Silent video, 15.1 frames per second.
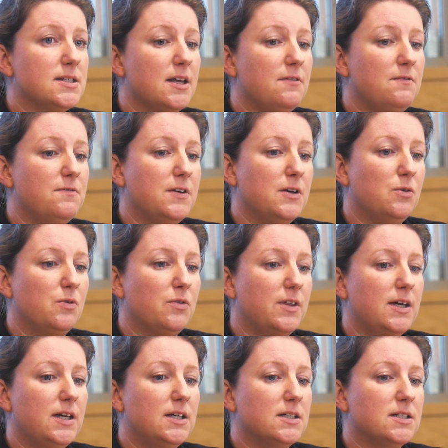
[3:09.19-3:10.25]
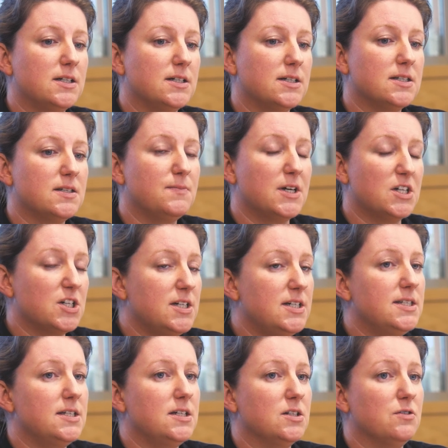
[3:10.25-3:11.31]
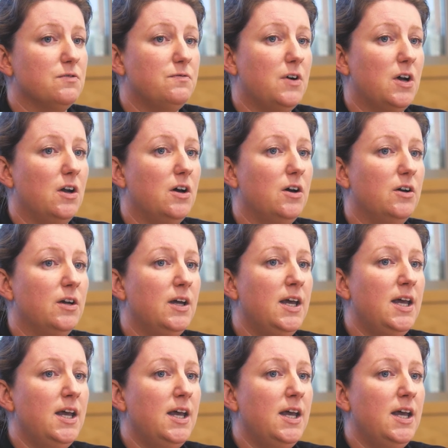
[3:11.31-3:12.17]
They feel that it's much easier to follow